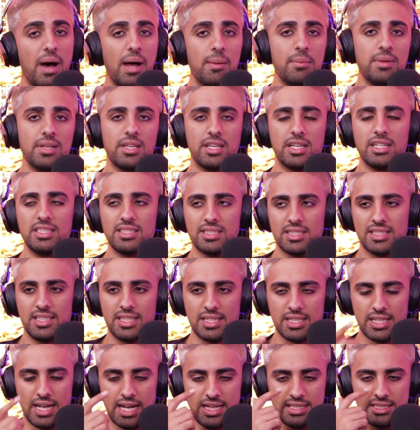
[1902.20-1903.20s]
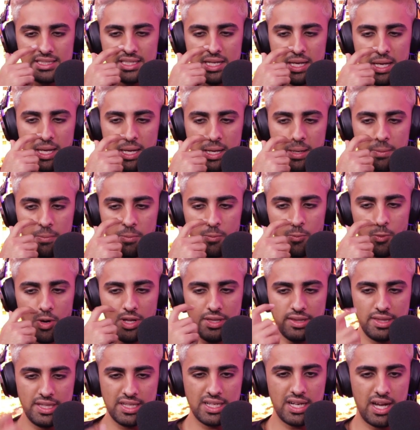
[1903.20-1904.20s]
But I mean, here's the thing, guys.
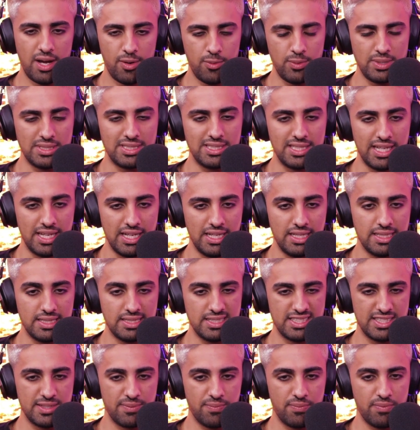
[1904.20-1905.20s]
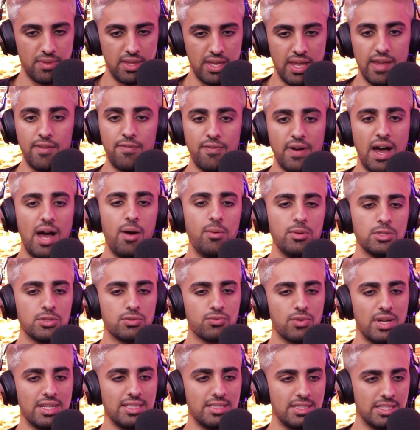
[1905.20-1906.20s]
One thing I always say is if I
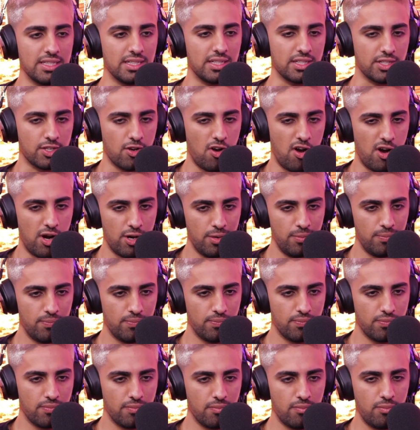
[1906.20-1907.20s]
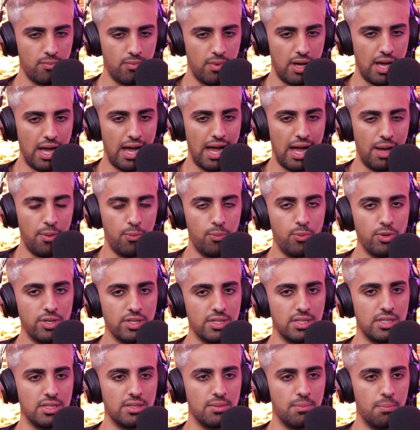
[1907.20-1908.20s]
was renting a car, I
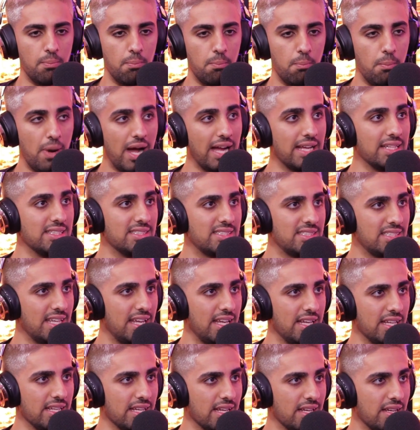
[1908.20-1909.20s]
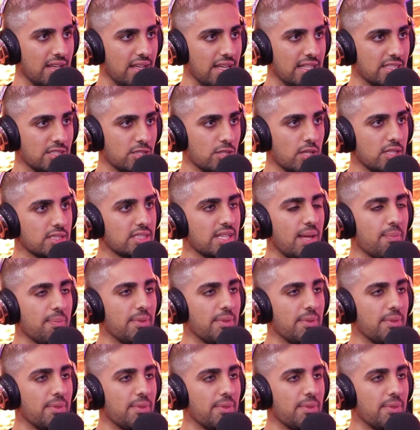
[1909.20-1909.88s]
wouldn't mind saying it. It's not